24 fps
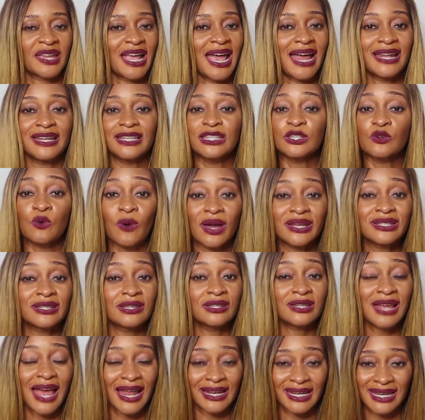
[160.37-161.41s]
And it's quite
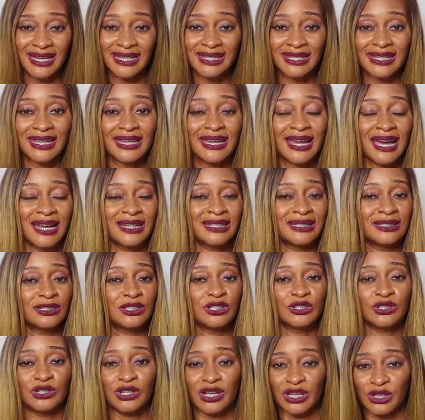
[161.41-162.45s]
an easy and
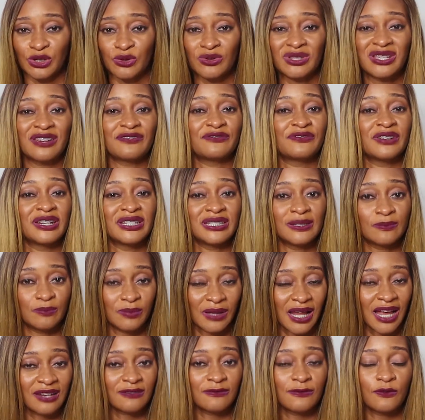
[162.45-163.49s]
a user-friendly
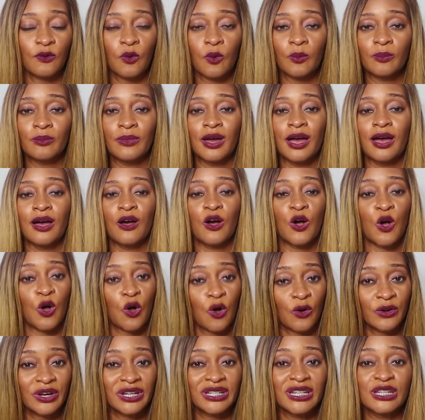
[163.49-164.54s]
platform.
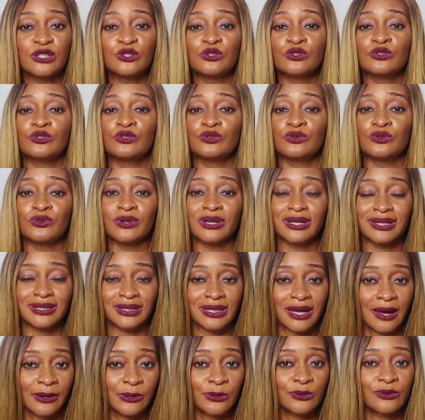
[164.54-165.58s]
All you need to do is
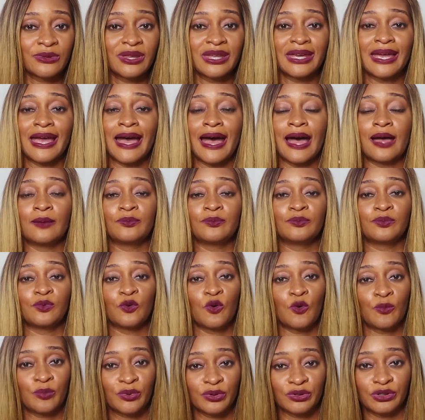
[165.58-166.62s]
download the app,
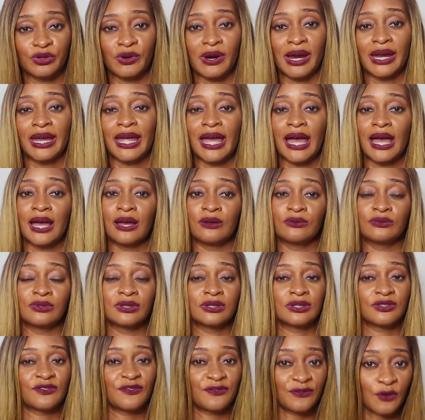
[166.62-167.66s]
open your account,
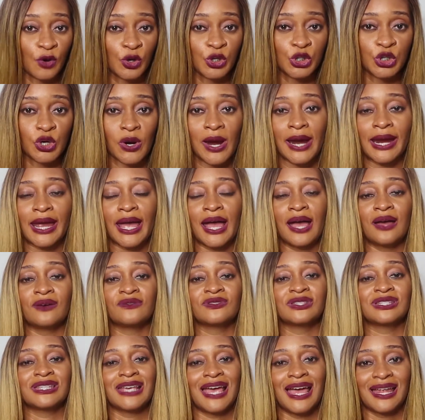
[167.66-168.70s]
fund your
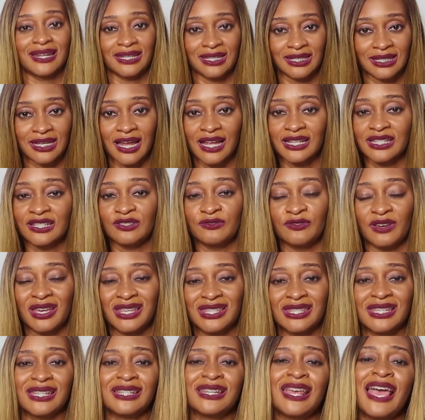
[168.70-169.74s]
account, and start
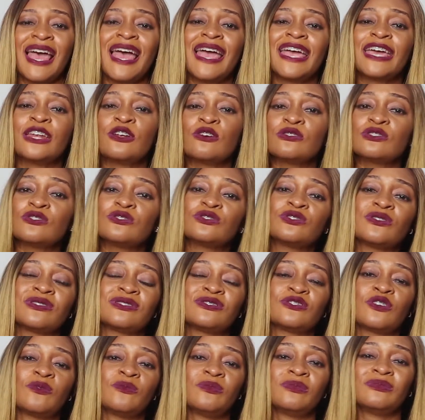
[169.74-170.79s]
investing. It also does
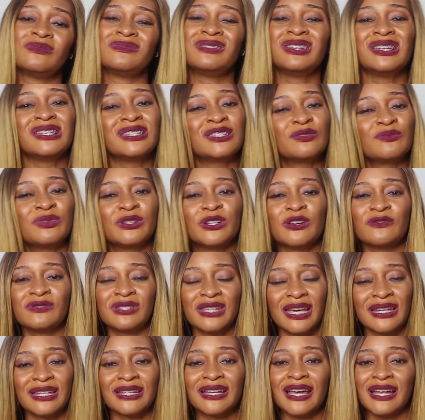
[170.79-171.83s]
some little bit of
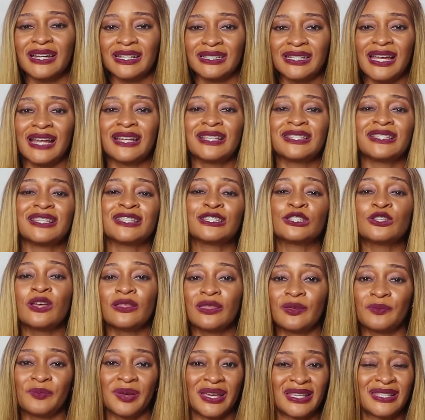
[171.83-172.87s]
technical analysis, not
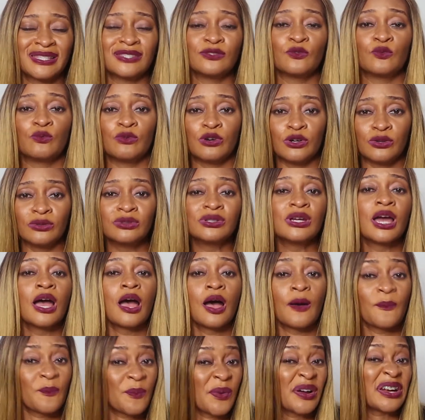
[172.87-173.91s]
the best in the world,
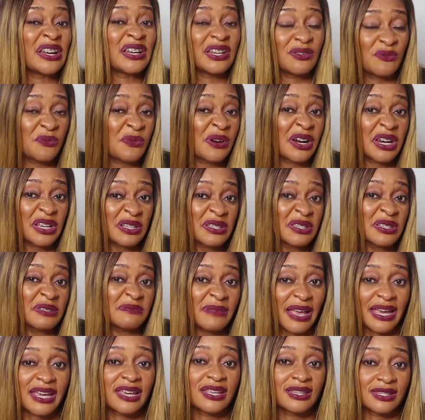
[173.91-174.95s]
but it works.
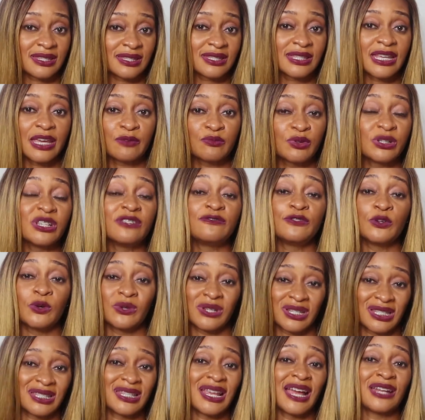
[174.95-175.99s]
Like, it's stable. If you
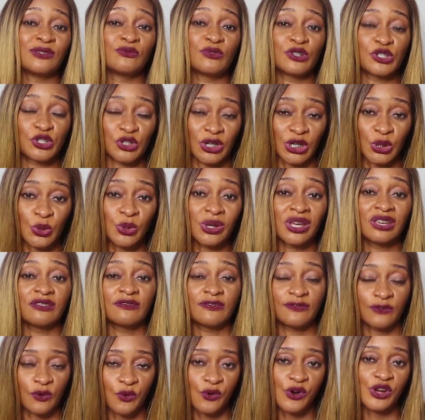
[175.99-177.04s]
understand what you're looking
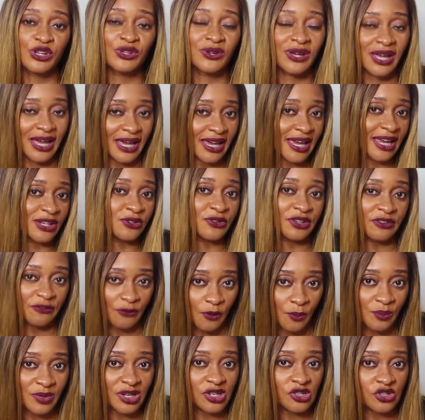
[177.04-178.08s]
for, you can get your
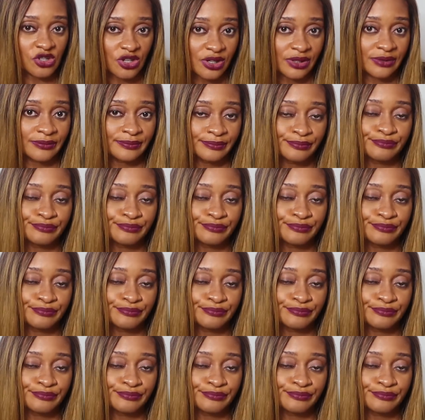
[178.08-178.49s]
information.